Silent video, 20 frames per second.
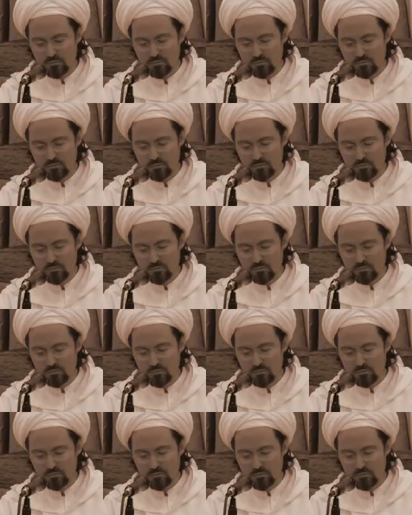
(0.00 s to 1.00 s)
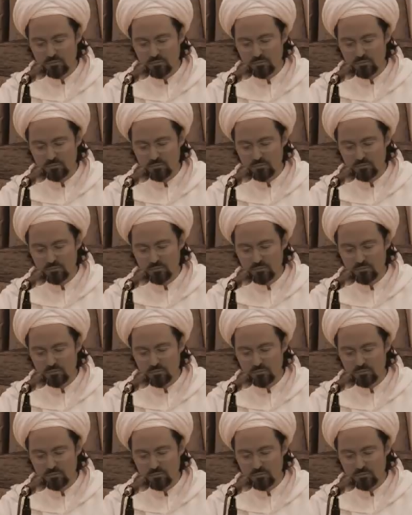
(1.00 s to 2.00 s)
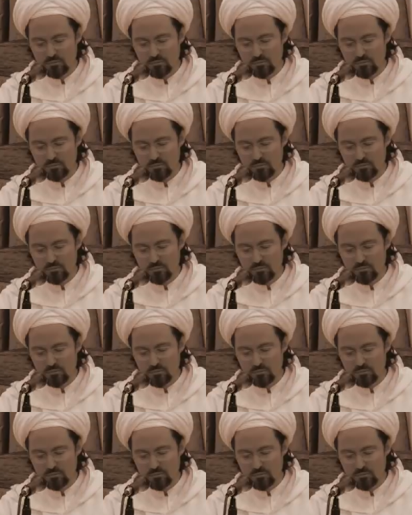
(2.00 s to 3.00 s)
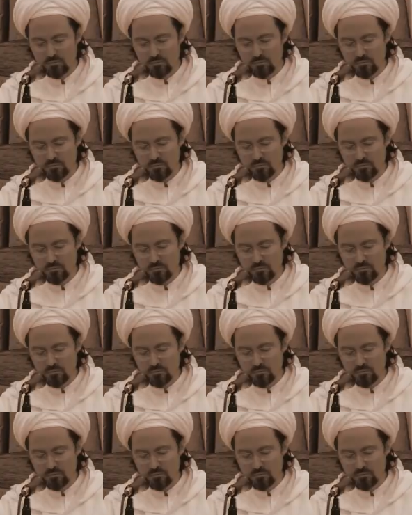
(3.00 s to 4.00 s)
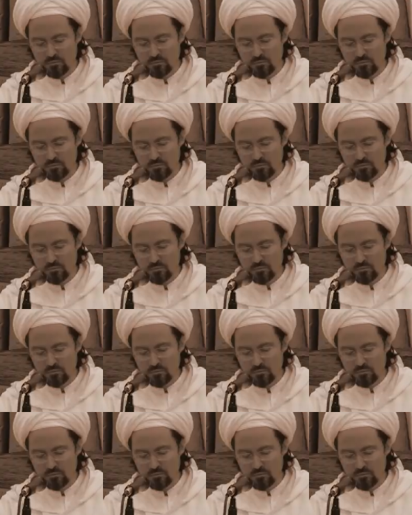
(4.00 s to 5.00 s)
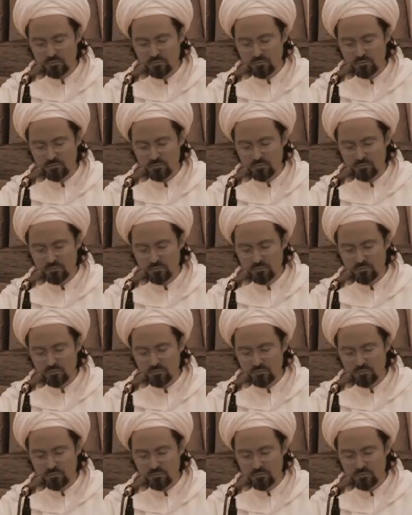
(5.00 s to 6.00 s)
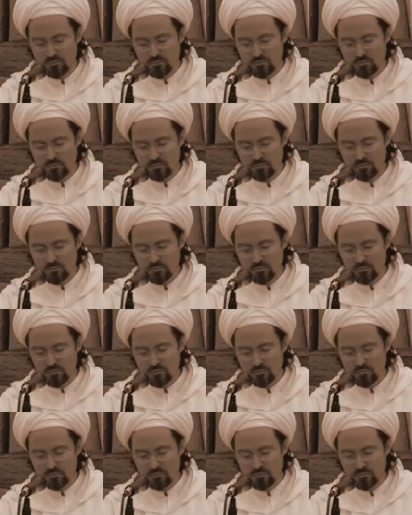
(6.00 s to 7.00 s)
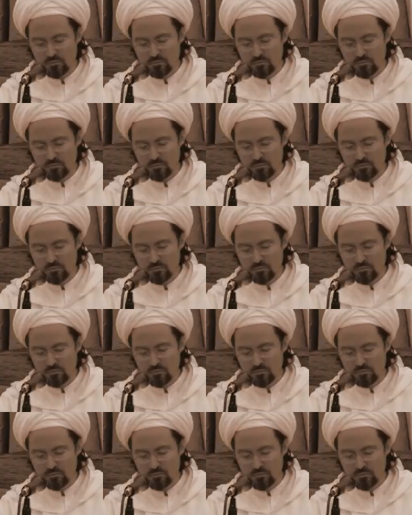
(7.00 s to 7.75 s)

The face doesn't move, so there is nothing to read.